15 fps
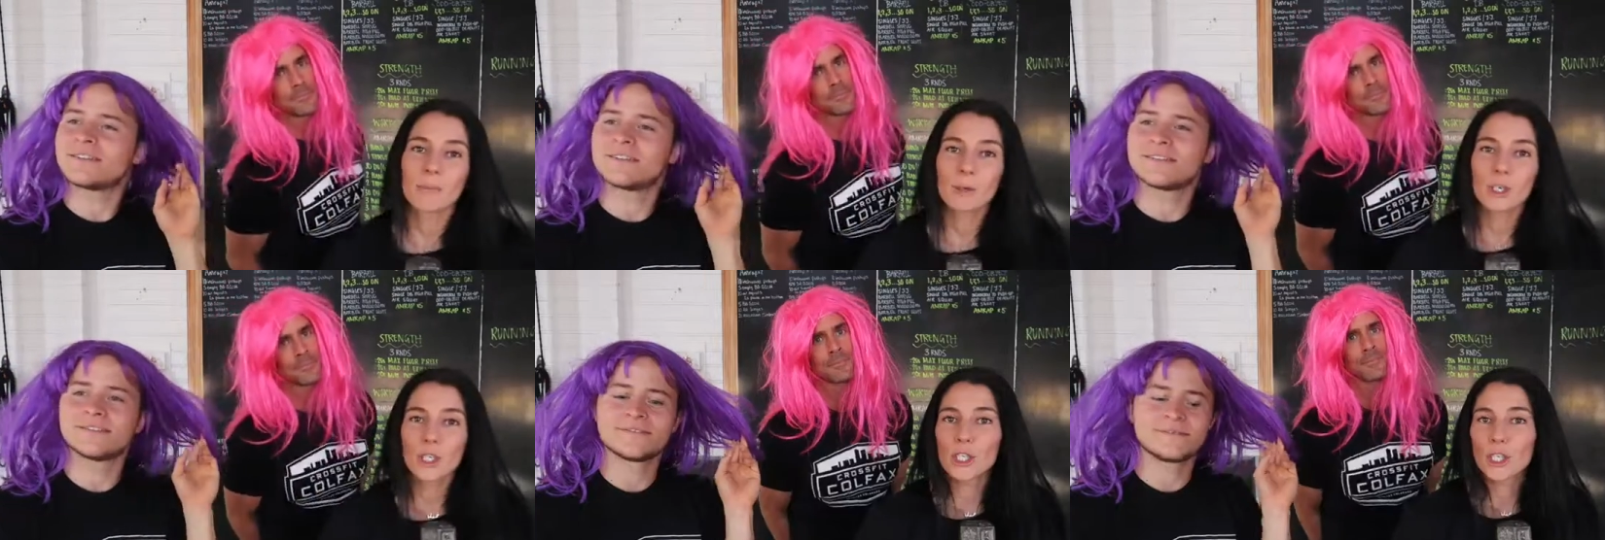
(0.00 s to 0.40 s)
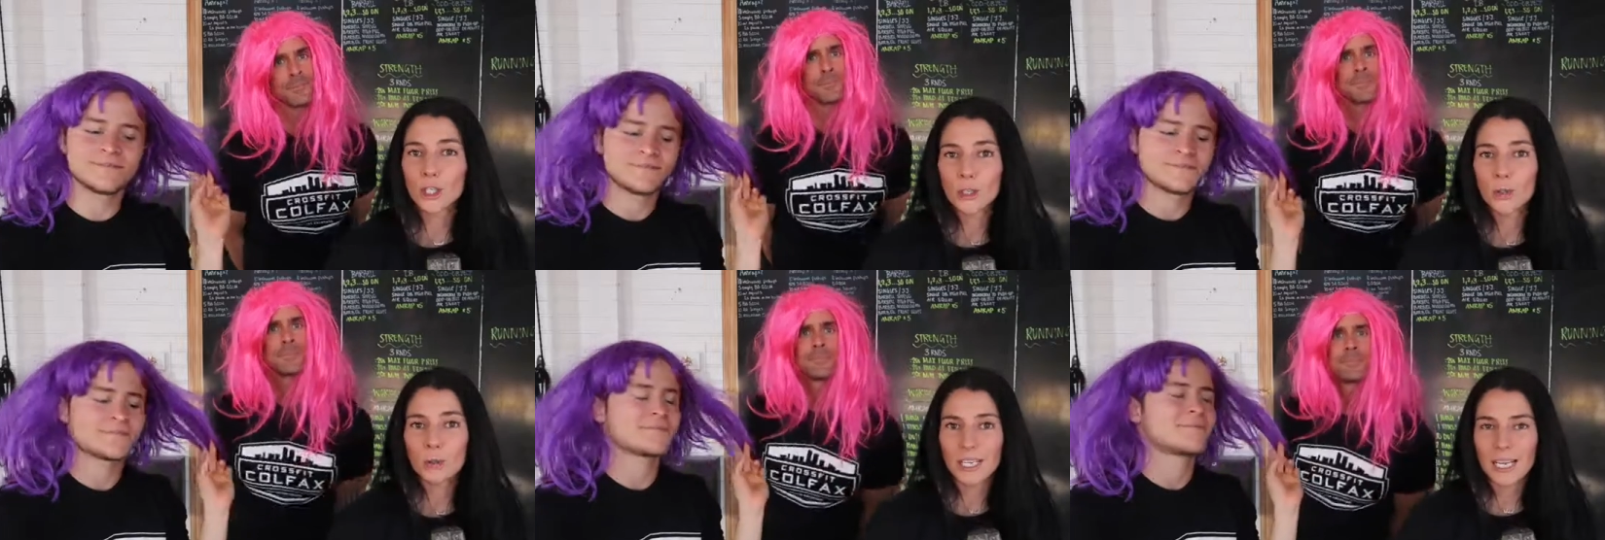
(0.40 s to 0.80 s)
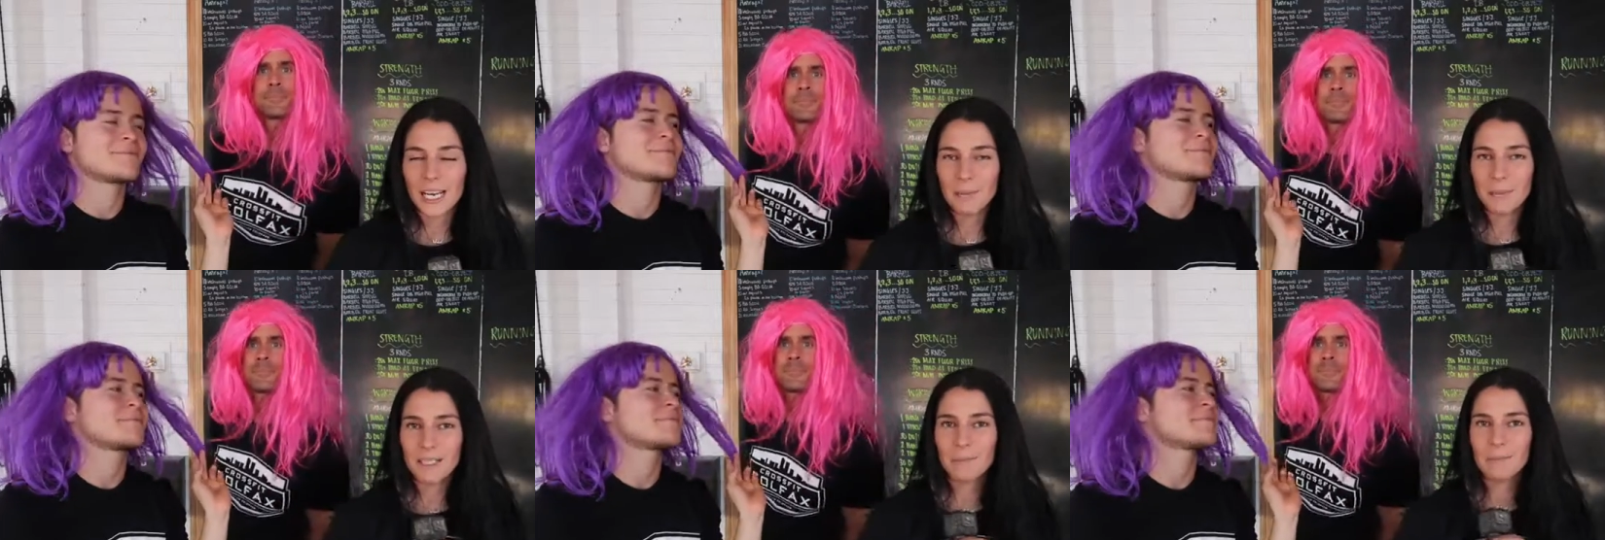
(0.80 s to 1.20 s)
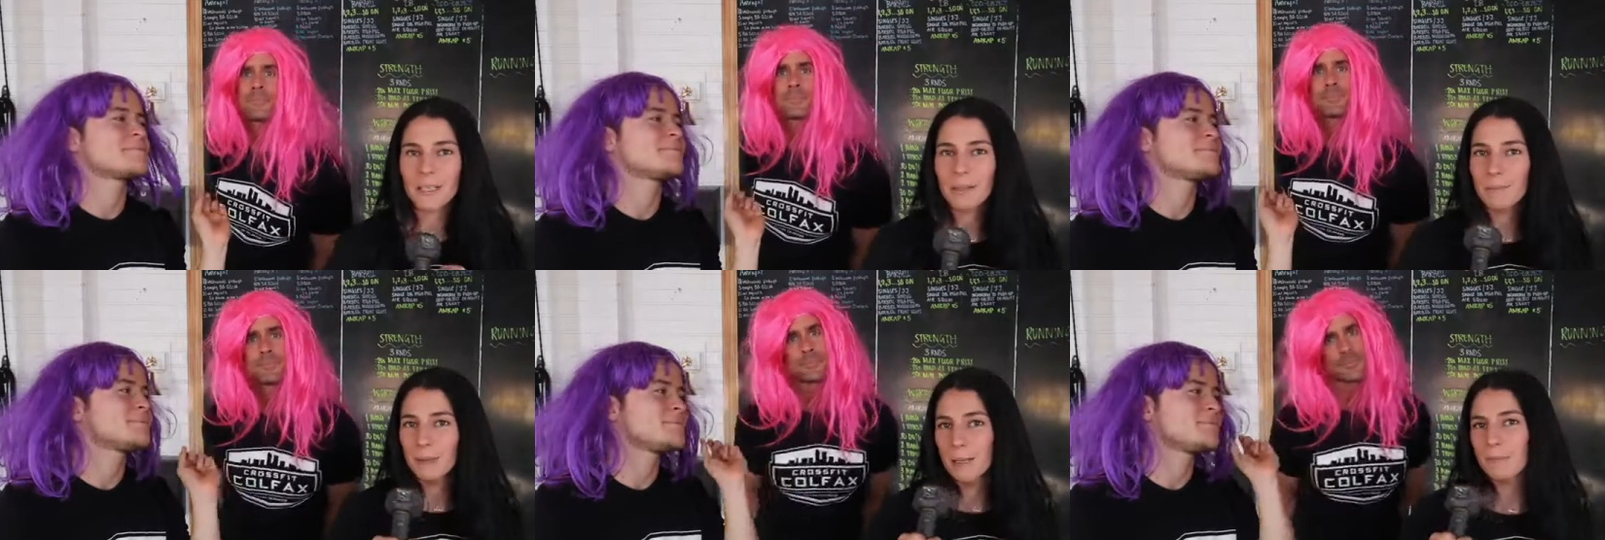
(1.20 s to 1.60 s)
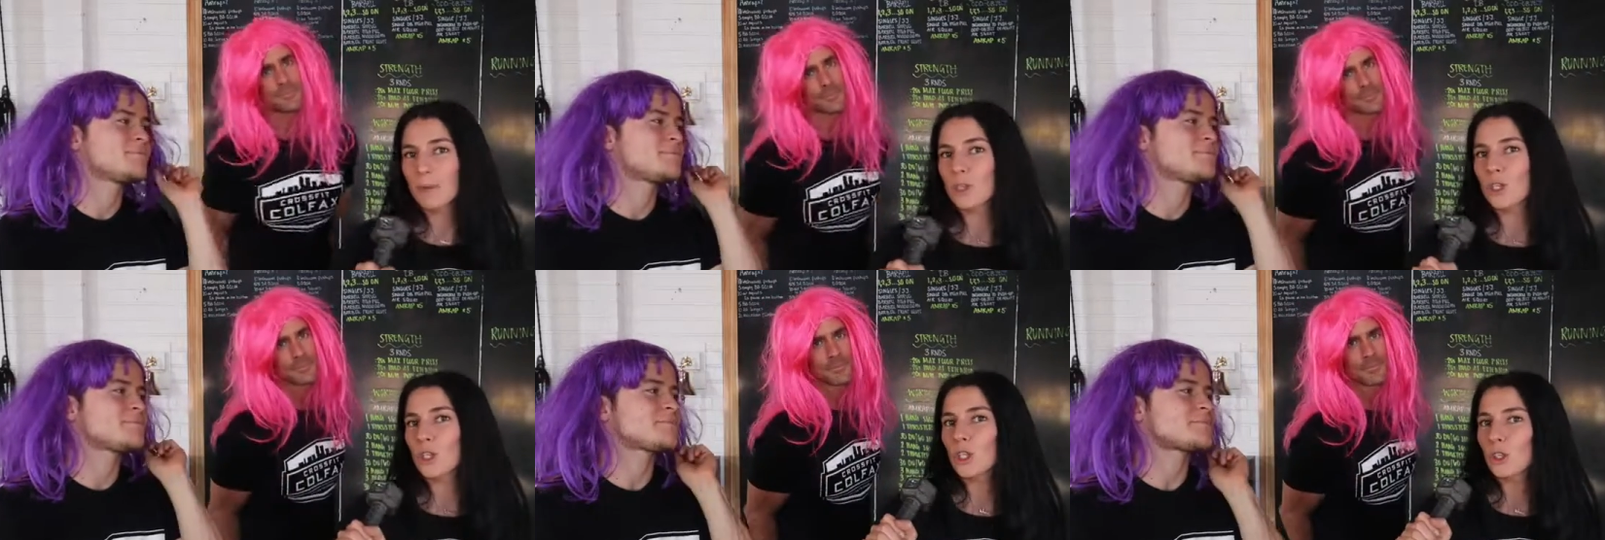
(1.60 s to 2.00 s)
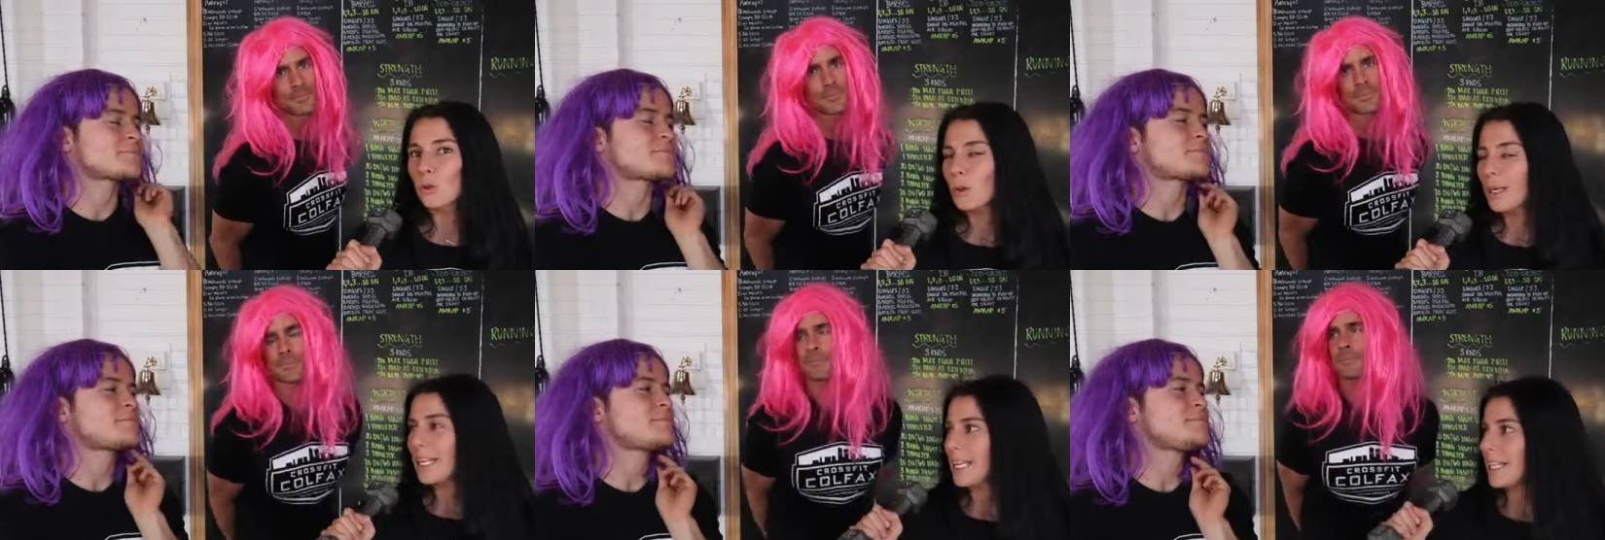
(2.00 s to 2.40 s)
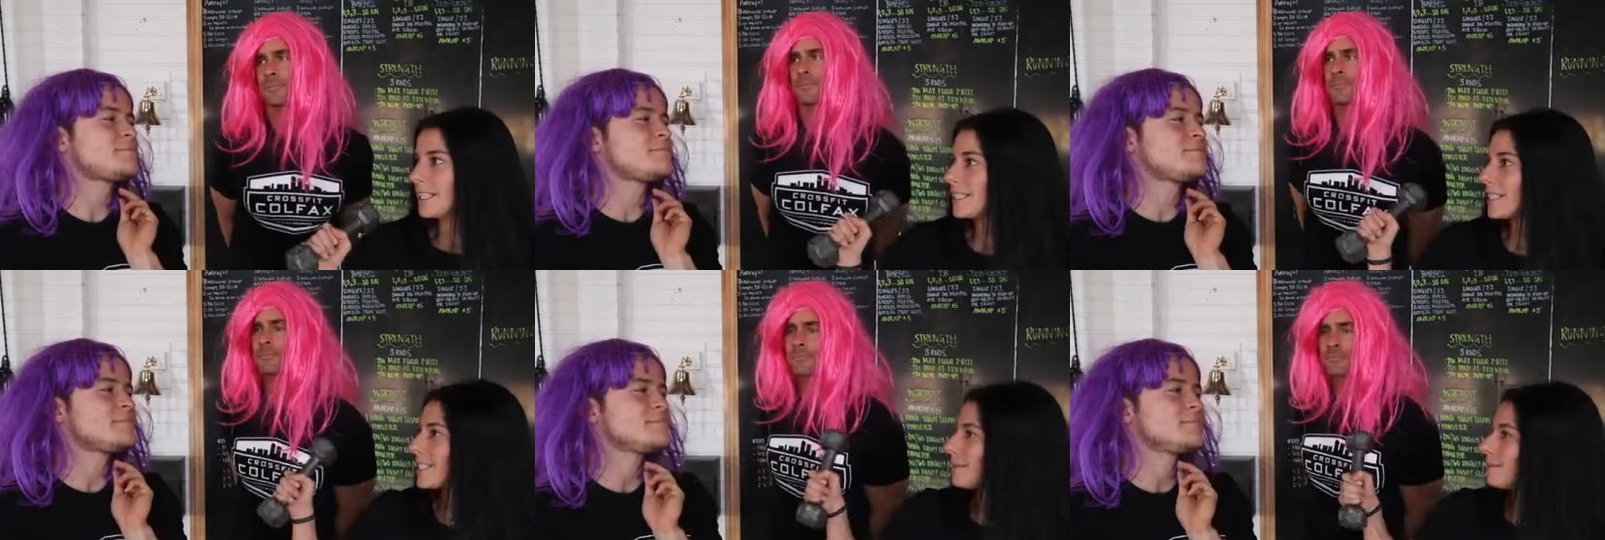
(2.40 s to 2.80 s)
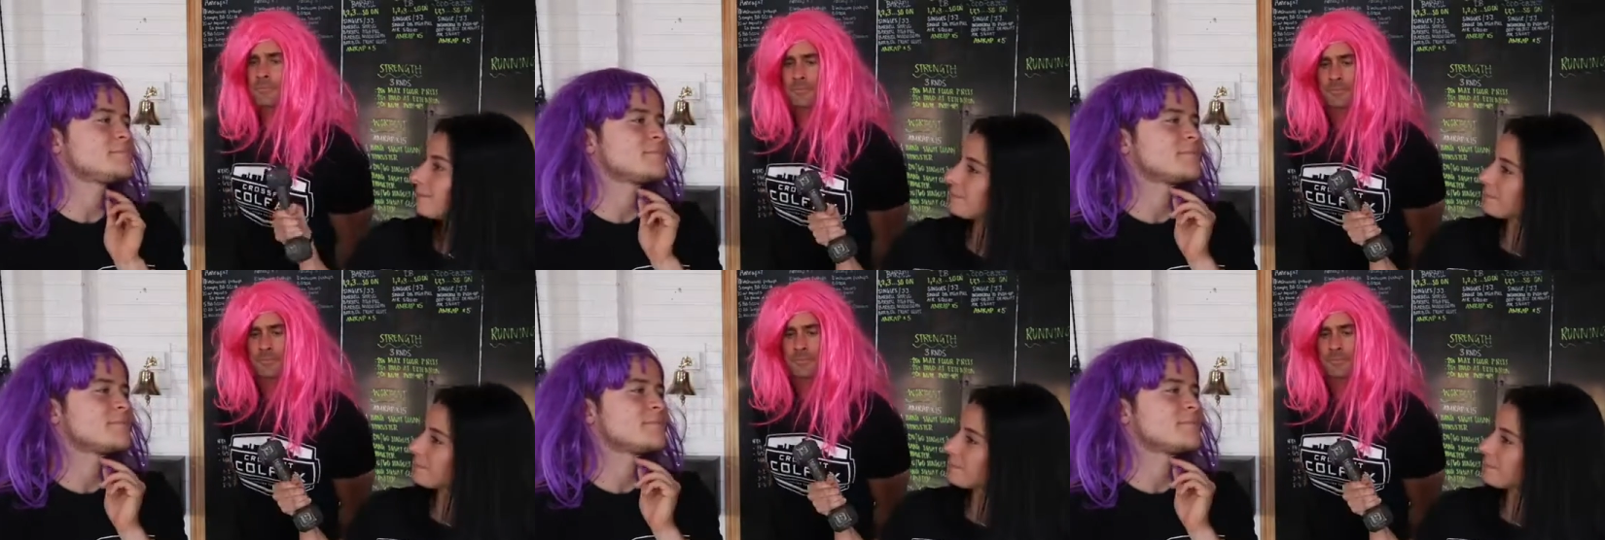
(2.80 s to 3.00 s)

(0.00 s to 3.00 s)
Speaker 1: number 2. Name something people squeeze.